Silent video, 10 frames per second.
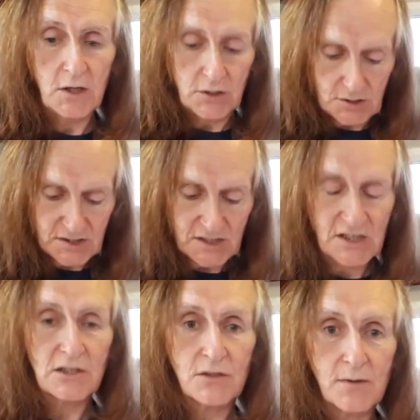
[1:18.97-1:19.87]
doesn't
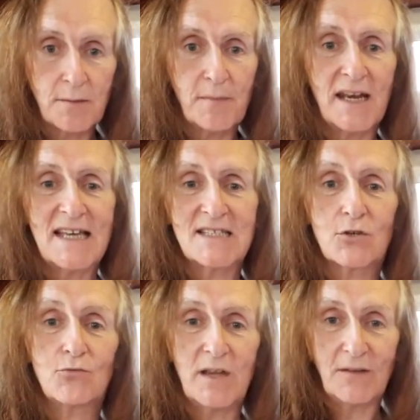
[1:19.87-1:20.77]
adulterate my nice
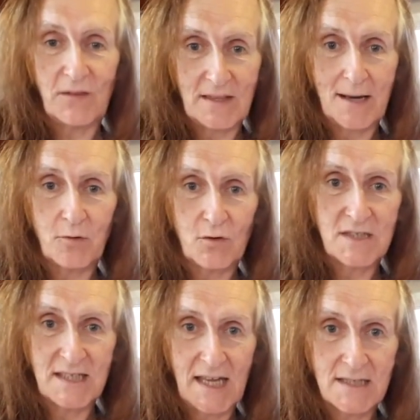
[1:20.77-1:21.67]
gravy that I'm going to
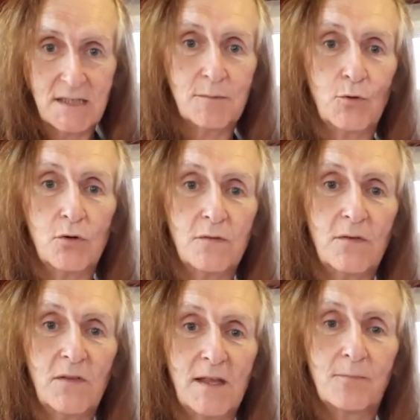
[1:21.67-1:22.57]
get to go over
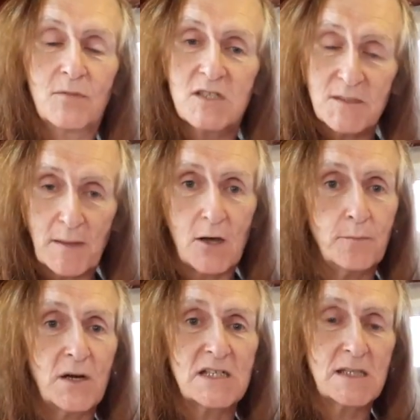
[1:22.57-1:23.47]
everything. Just my own
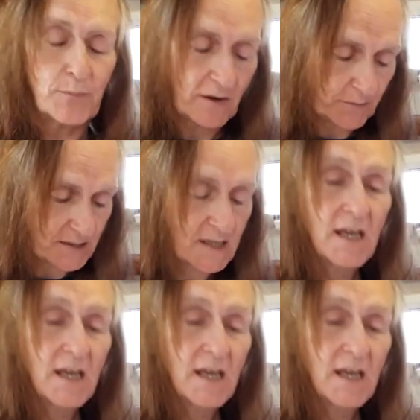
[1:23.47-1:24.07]
personal preference.